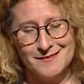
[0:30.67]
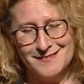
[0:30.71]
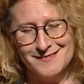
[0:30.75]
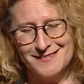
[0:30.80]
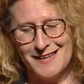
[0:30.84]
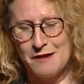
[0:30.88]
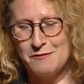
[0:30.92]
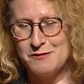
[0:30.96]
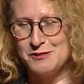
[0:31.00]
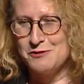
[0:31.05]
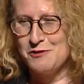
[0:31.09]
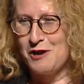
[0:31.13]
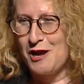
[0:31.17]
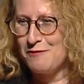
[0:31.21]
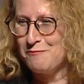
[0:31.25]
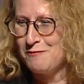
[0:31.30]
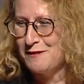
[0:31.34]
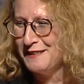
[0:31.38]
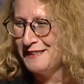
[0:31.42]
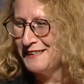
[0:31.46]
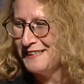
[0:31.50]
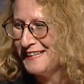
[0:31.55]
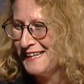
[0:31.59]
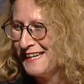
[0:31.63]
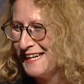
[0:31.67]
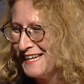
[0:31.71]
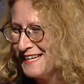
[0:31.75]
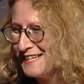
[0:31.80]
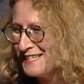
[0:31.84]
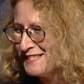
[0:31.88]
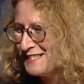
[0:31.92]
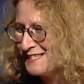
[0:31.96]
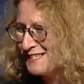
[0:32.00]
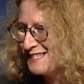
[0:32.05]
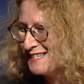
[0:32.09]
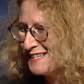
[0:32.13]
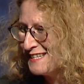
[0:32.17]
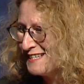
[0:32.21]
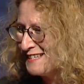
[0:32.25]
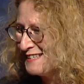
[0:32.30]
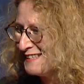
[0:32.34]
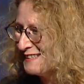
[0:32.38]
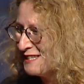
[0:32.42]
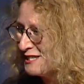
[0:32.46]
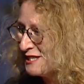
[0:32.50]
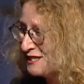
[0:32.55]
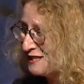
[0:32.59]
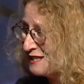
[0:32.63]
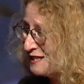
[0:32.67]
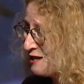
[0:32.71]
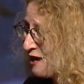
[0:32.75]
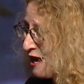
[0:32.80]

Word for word: That was not really the case. She did